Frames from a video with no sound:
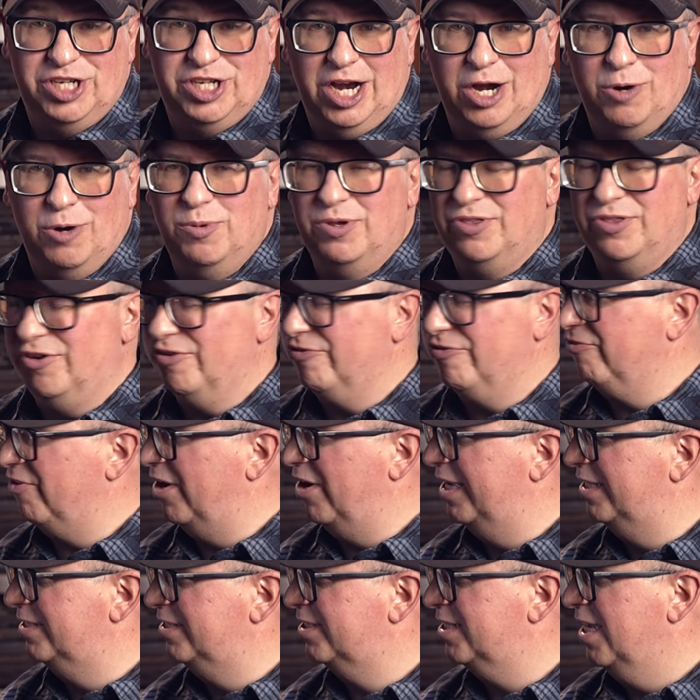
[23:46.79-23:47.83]
share with your
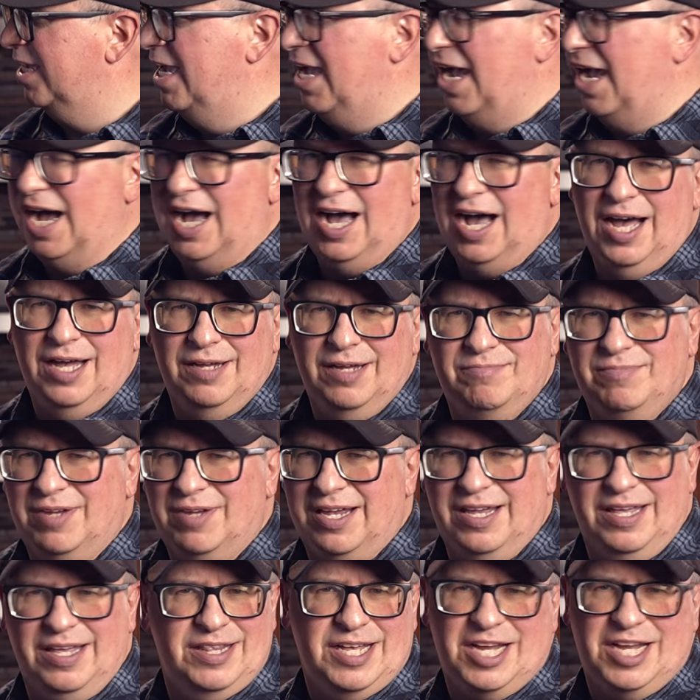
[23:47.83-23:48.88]
friends.
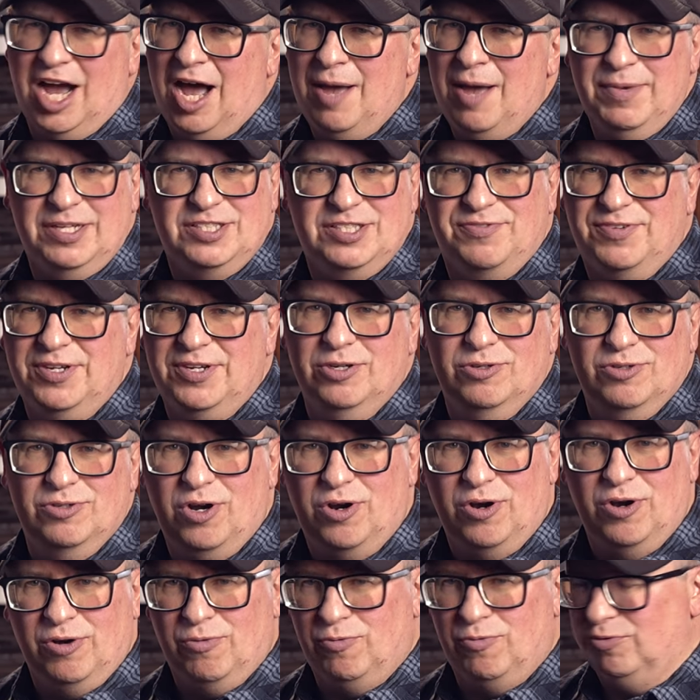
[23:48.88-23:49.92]
In the comments field,
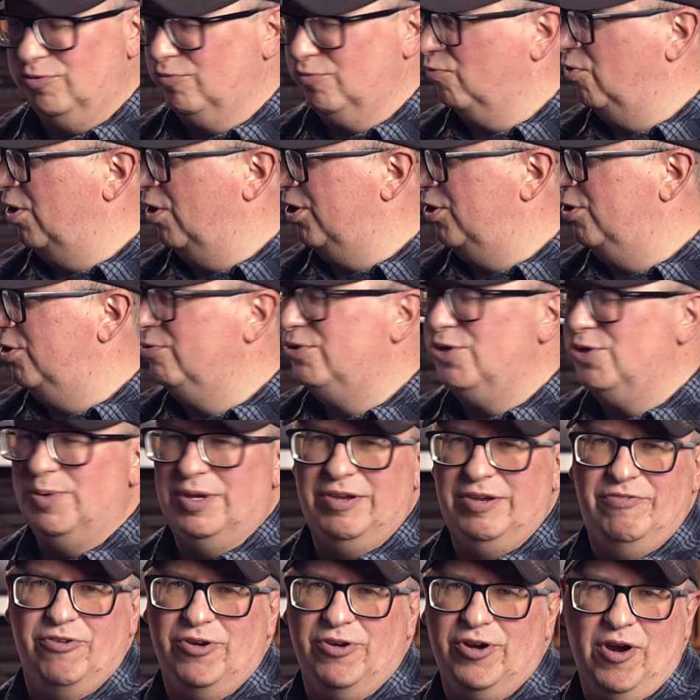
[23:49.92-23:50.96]
what are you
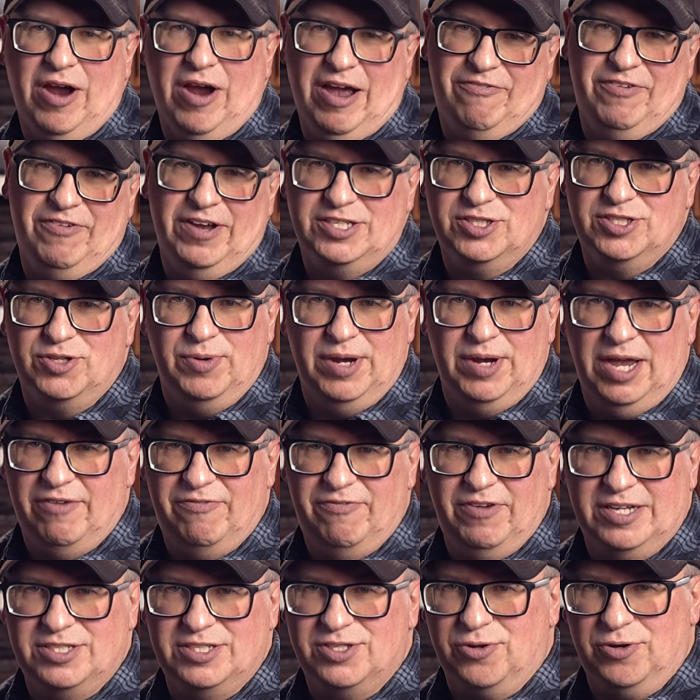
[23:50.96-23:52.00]
doing for your
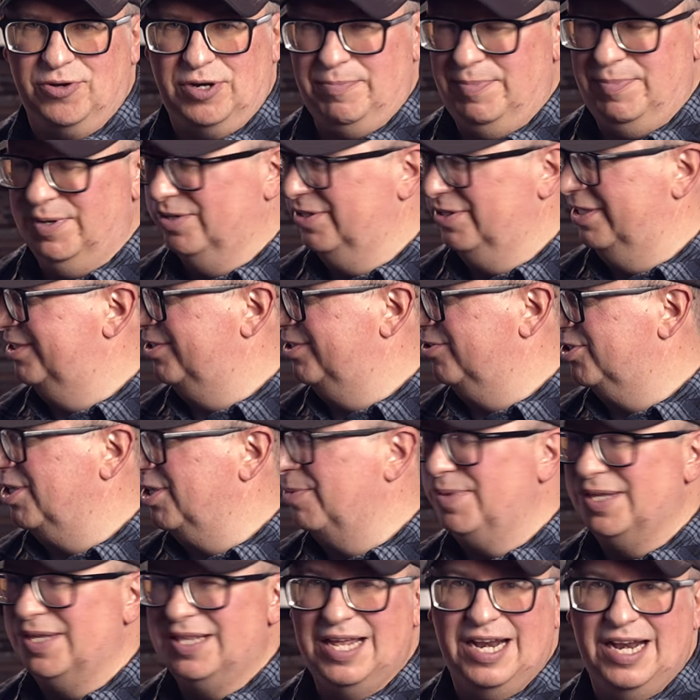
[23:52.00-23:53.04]
FX3, FX30 build? Is there
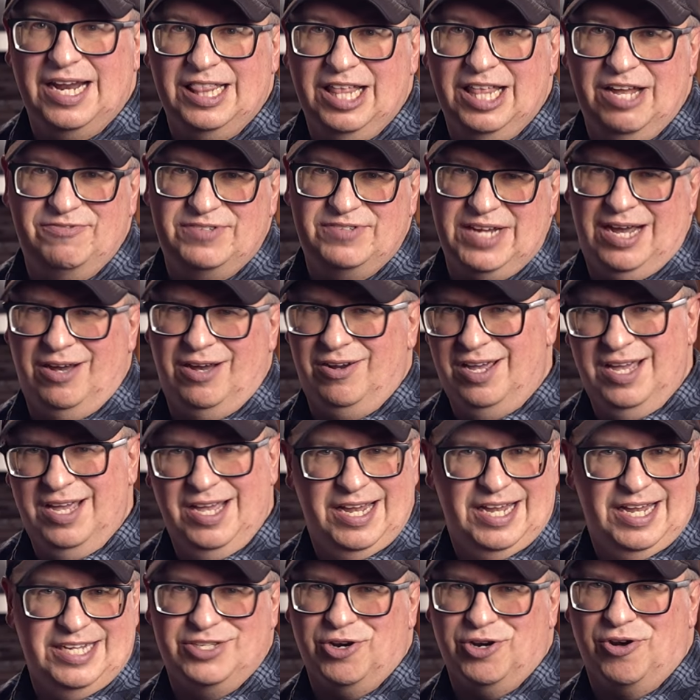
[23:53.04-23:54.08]
something that I left out?
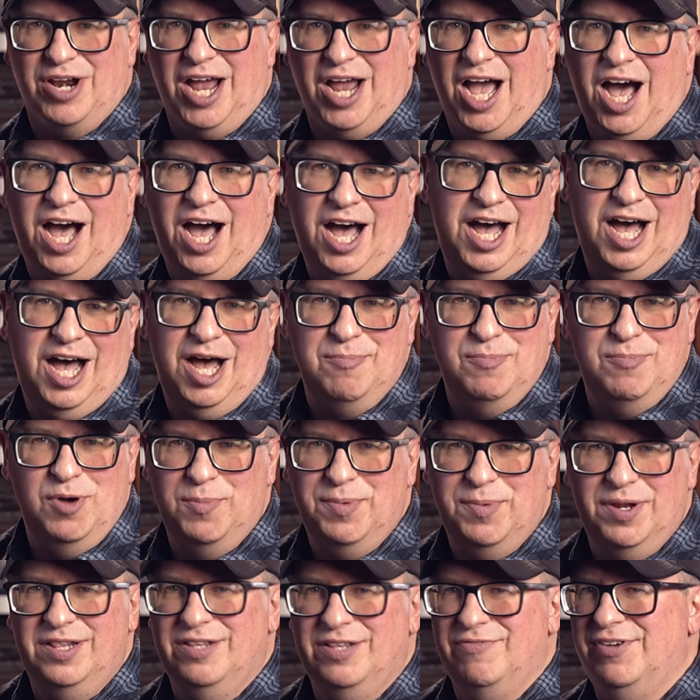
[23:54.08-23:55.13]
Is there an aha
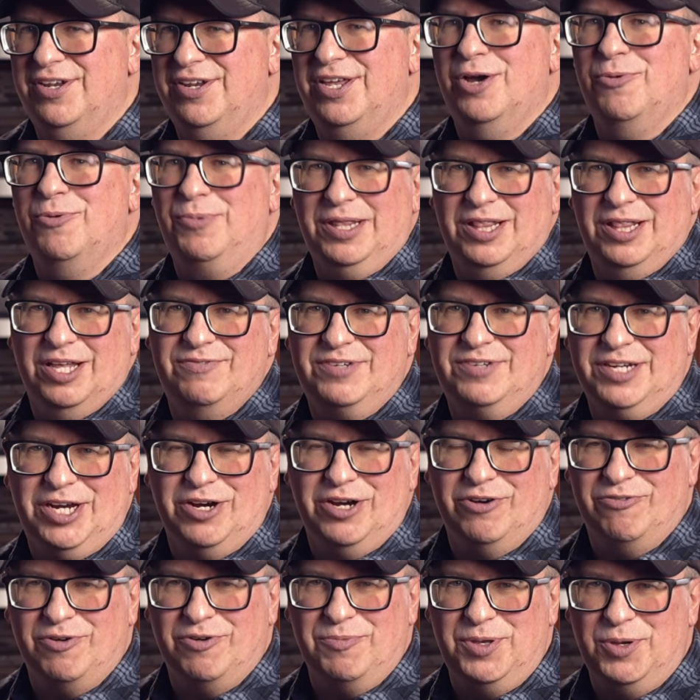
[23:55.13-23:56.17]
moment in the video? We'd love to
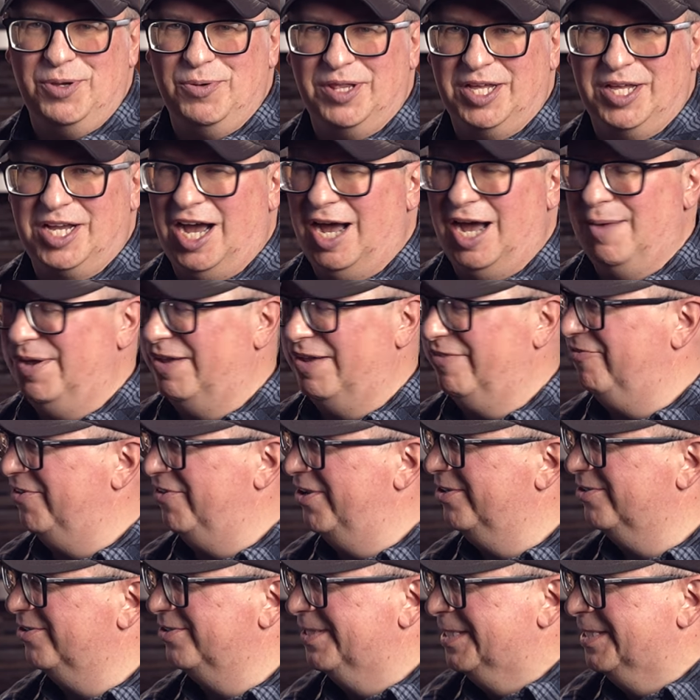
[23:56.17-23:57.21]
hear from you in the comment
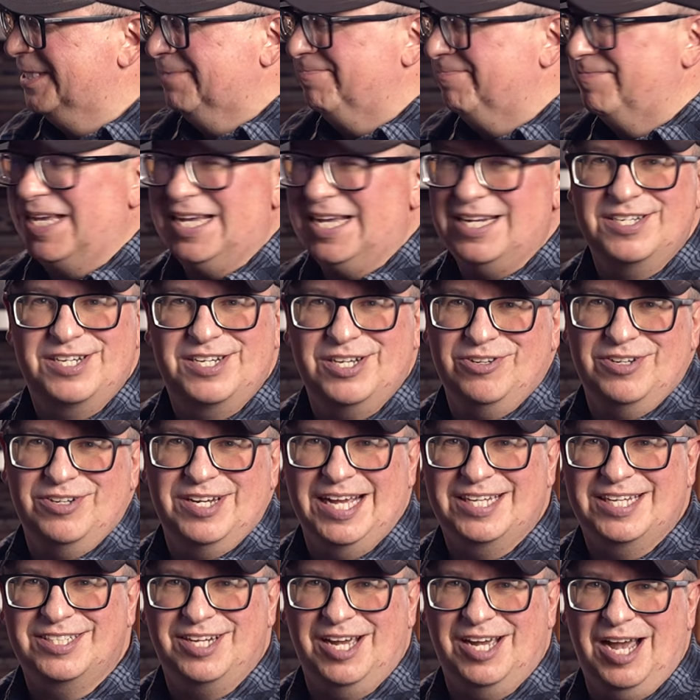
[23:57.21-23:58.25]
field. And until
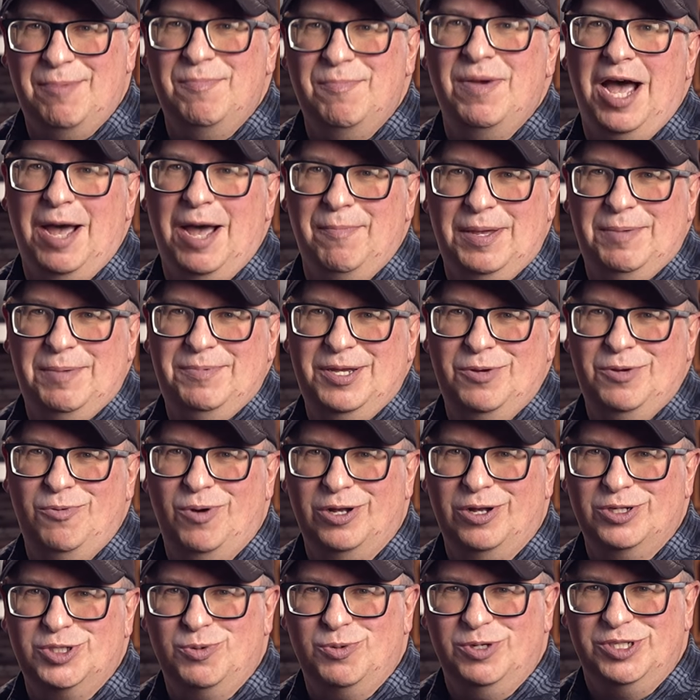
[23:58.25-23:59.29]
next time, I'm MD
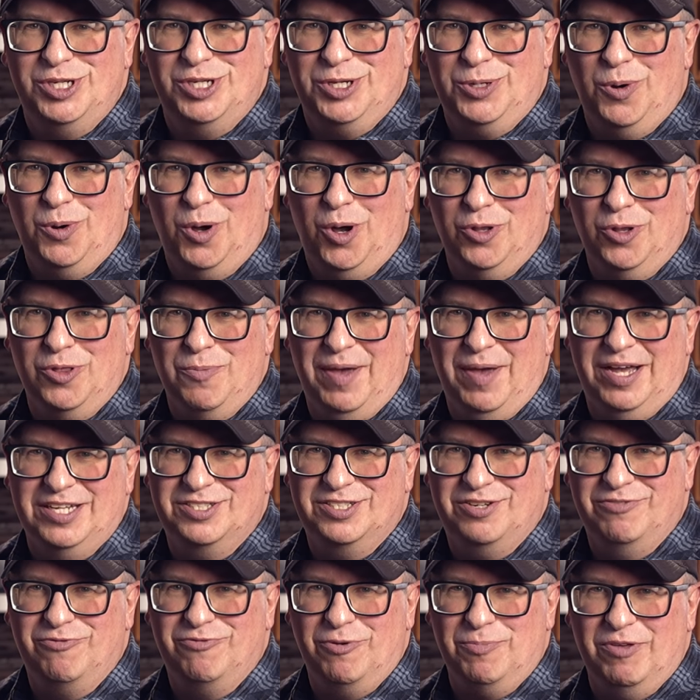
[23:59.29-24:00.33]
Welch, wishing you all the
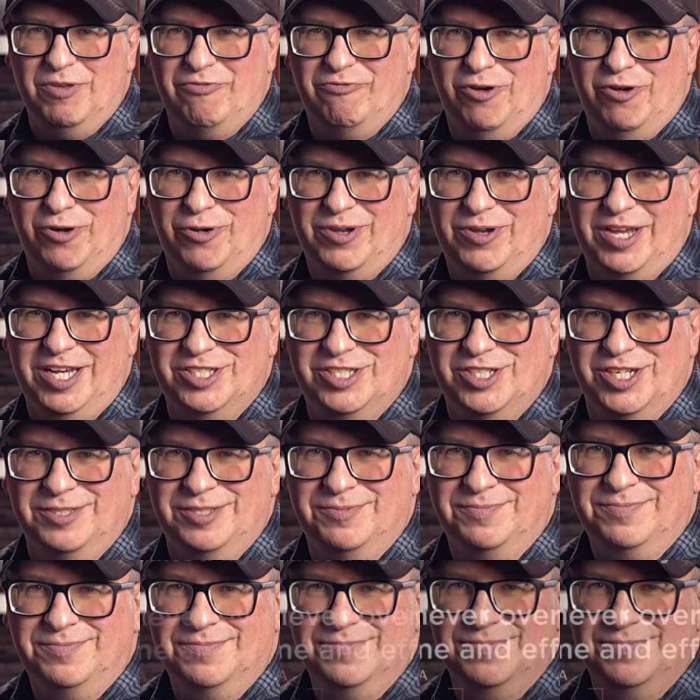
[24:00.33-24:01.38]
best from the Photo Kitchen.